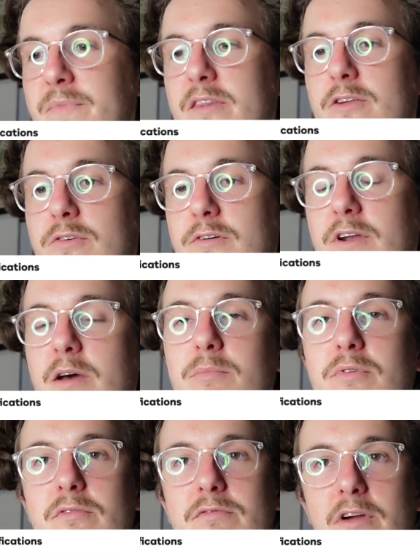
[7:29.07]
there are a
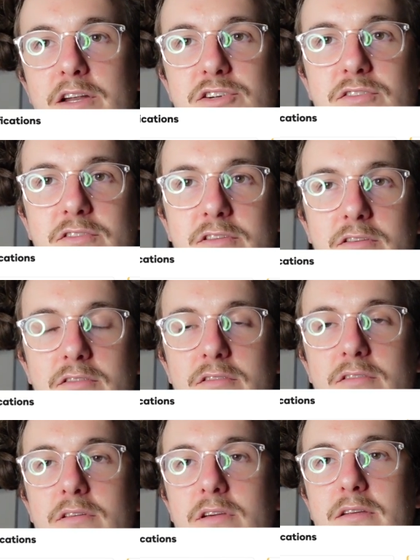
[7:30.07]
number of
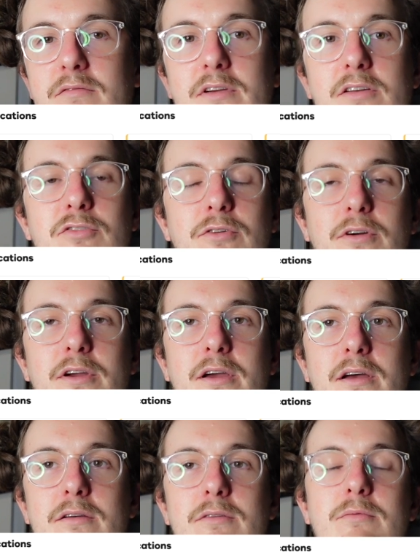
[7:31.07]
registers in
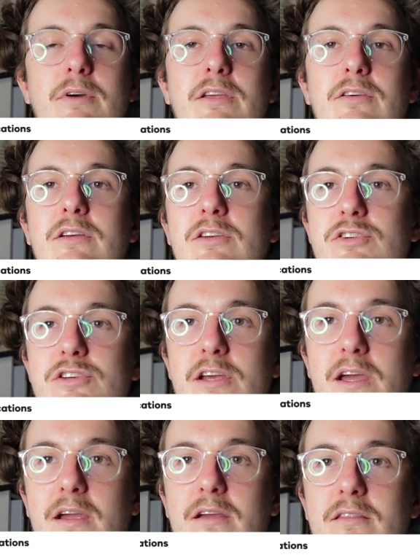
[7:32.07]
Victoria where you can
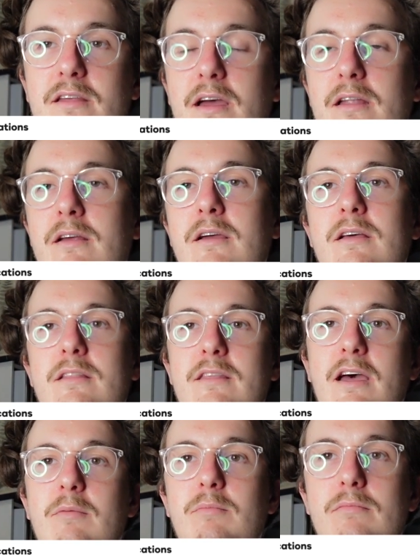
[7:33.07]
check that
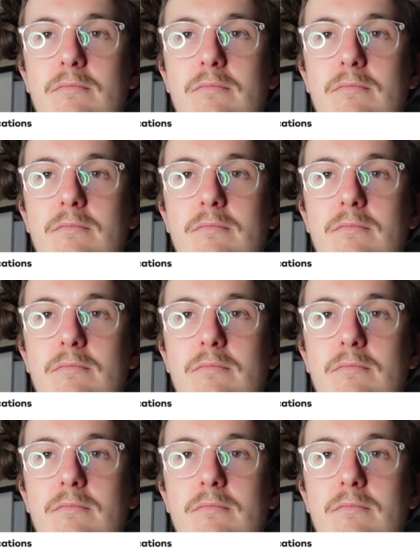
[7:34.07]
that